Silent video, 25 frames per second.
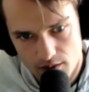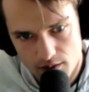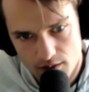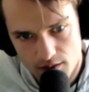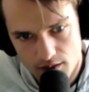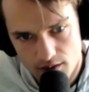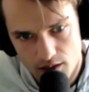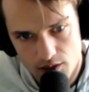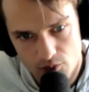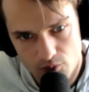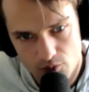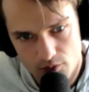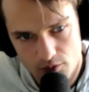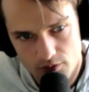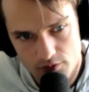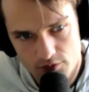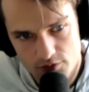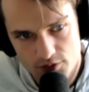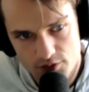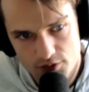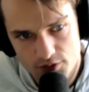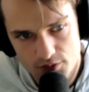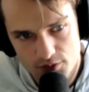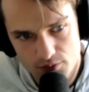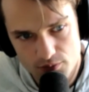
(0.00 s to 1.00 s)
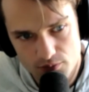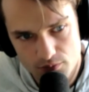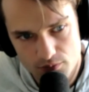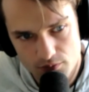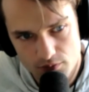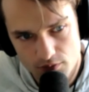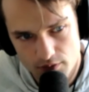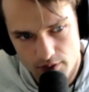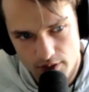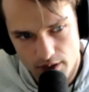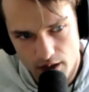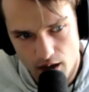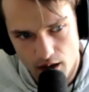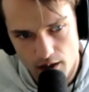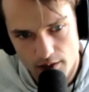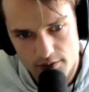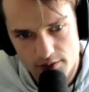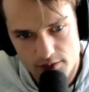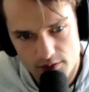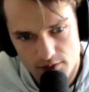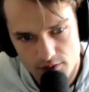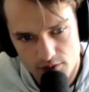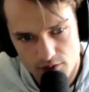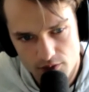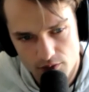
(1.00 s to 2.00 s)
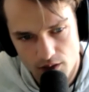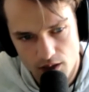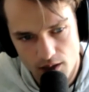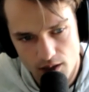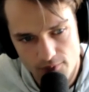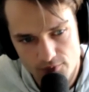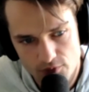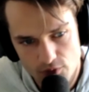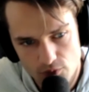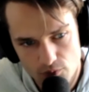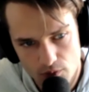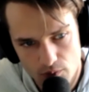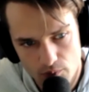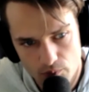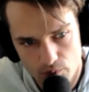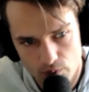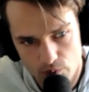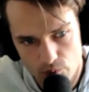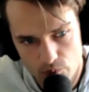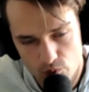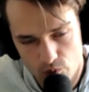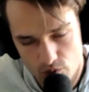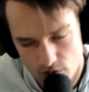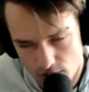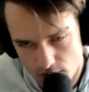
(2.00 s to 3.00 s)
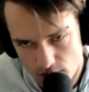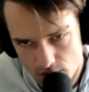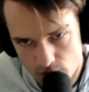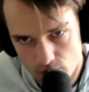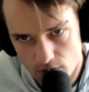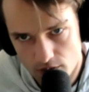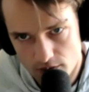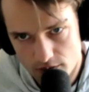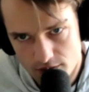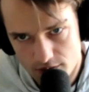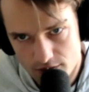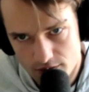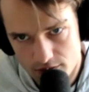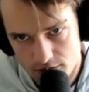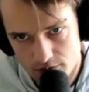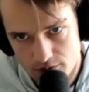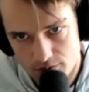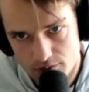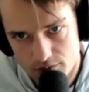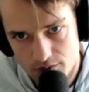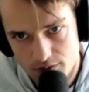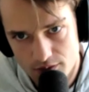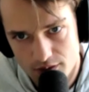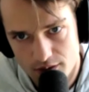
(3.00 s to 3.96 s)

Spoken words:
in order to not go after what we really want to do.